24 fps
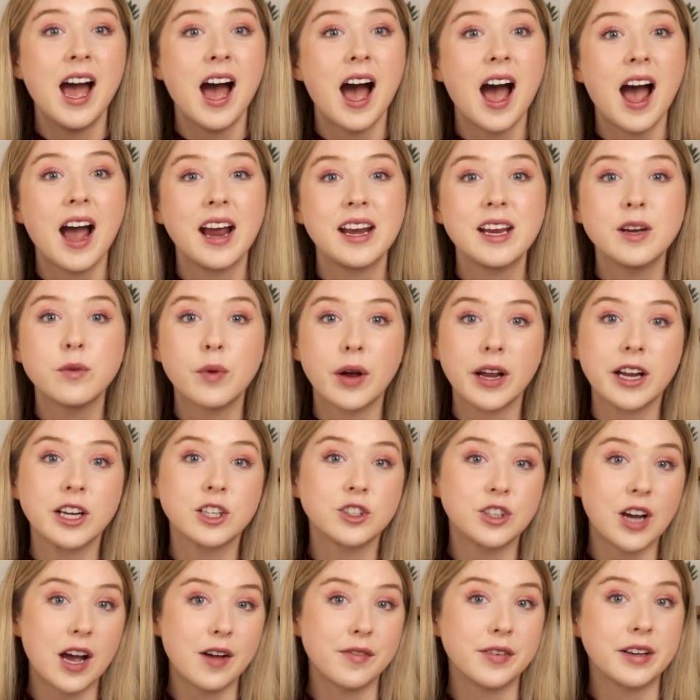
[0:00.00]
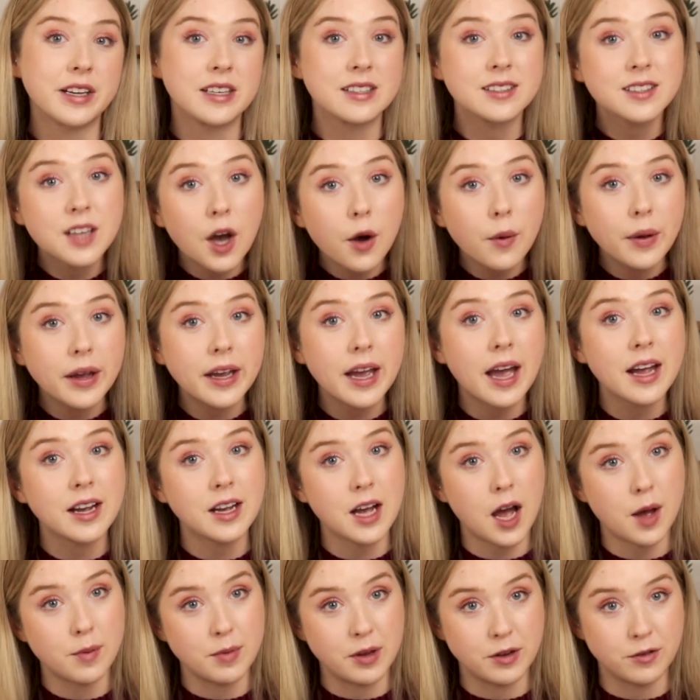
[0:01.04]
hiding where your traffic is going and
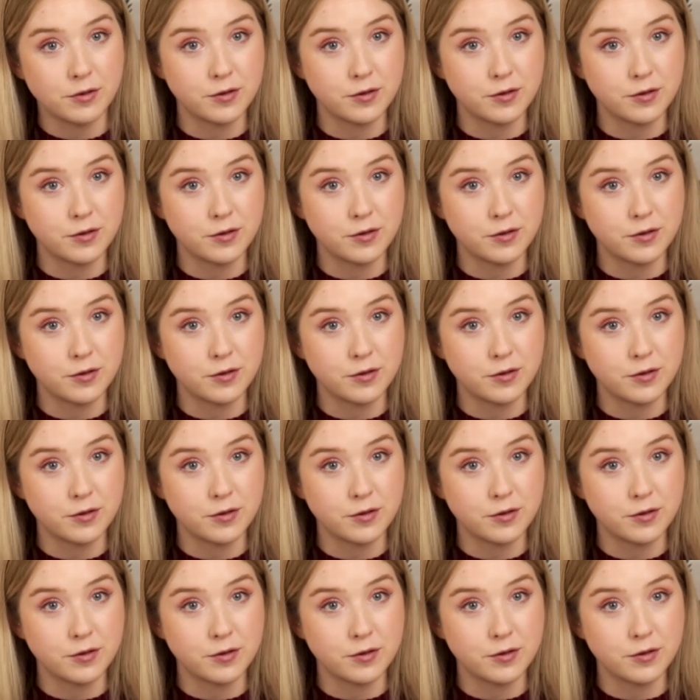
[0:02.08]
coming